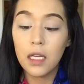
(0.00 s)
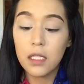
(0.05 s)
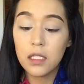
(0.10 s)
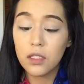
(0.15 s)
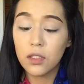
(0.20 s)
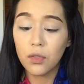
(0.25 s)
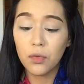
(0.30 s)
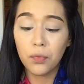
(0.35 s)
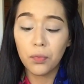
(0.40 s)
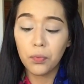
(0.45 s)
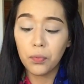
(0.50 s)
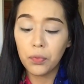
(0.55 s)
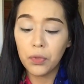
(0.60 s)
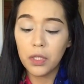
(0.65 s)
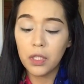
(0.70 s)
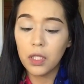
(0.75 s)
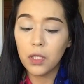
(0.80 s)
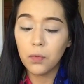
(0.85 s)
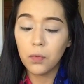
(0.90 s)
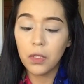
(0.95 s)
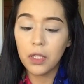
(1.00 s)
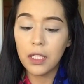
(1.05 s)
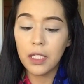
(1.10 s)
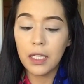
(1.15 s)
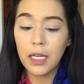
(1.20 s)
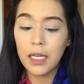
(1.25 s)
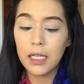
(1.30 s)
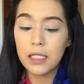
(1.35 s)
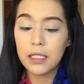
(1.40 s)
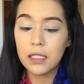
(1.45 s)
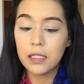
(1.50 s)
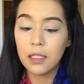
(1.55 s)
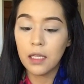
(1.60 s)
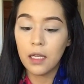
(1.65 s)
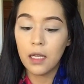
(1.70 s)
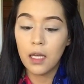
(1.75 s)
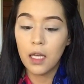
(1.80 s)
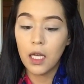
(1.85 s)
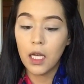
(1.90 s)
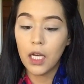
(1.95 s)
It's a really nice
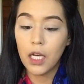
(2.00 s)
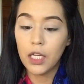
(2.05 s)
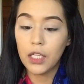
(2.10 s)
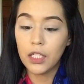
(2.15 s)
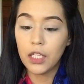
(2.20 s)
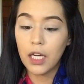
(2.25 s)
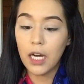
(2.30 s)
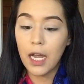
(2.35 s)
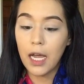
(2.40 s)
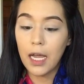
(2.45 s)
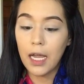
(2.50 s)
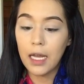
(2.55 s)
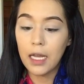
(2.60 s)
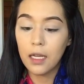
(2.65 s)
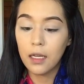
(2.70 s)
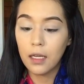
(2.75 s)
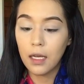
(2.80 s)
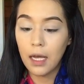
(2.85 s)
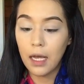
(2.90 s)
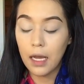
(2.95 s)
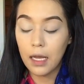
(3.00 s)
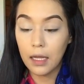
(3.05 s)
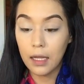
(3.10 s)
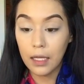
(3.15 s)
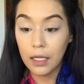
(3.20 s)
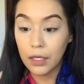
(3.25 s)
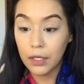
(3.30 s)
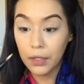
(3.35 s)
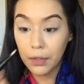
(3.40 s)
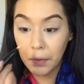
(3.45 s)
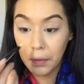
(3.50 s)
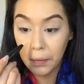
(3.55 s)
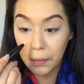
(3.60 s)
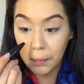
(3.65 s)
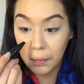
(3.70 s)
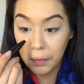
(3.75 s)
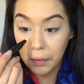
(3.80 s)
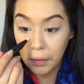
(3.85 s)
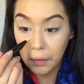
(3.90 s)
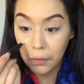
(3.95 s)
under eye highlighter,
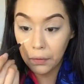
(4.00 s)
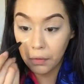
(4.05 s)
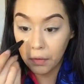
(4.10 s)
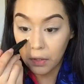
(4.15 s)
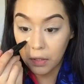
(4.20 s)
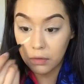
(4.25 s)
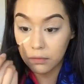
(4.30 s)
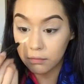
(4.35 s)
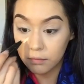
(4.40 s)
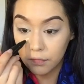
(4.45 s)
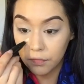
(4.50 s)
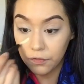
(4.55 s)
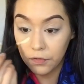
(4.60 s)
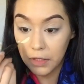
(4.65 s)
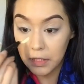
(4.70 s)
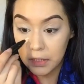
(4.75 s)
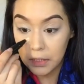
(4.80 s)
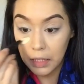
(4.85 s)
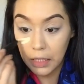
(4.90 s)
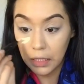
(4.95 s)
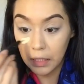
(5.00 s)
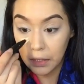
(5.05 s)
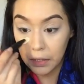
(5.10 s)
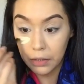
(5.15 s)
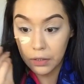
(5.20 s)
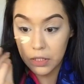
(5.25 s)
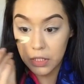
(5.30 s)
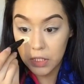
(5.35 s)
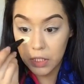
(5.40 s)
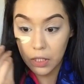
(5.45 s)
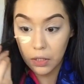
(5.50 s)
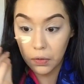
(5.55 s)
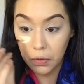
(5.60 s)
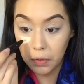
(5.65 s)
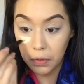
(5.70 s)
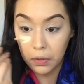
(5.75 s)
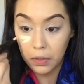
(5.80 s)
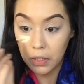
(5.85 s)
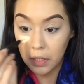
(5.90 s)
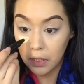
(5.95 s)
or face highlighter in
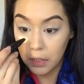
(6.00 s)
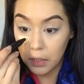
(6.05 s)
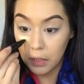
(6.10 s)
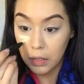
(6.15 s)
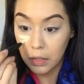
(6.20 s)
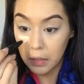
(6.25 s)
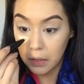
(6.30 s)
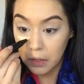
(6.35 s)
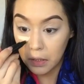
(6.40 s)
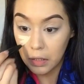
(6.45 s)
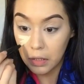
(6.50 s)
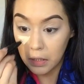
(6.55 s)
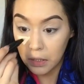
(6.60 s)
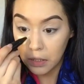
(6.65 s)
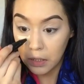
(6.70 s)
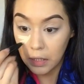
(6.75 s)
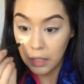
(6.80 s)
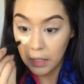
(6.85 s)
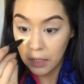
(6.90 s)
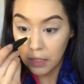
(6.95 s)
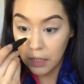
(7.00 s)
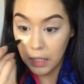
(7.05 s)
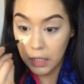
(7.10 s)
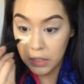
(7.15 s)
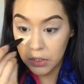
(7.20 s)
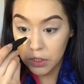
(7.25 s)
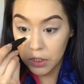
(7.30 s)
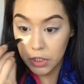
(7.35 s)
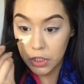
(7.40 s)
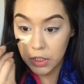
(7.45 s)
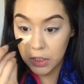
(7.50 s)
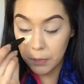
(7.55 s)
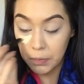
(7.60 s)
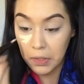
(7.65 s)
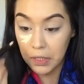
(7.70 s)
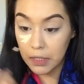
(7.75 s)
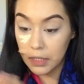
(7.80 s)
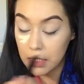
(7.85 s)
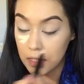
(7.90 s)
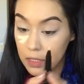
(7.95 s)
general. I actually just
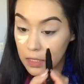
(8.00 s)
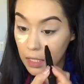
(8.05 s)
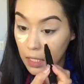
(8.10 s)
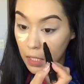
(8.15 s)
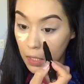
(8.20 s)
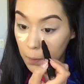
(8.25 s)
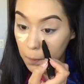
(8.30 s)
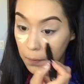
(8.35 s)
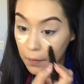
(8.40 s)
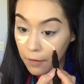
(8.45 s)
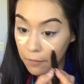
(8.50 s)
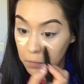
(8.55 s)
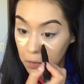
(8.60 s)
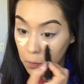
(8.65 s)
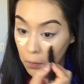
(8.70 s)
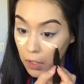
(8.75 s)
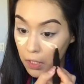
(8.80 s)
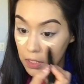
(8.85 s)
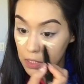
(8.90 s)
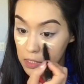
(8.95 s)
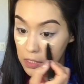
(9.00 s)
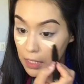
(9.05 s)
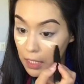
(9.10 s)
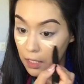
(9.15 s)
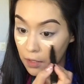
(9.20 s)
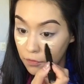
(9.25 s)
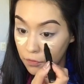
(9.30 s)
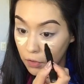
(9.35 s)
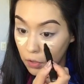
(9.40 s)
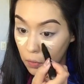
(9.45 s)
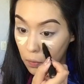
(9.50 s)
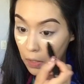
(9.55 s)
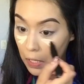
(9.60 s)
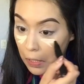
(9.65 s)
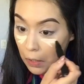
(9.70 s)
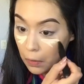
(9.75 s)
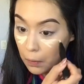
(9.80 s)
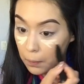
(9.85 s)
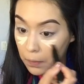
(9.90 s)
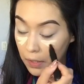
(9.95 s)
picked this up. I've been wanting to get it for a
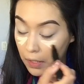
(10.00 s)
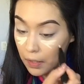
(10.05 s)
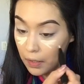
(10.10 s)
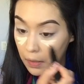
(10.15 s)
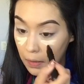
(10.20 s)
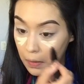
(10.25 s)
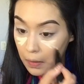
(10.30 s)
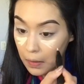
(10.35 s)
while, but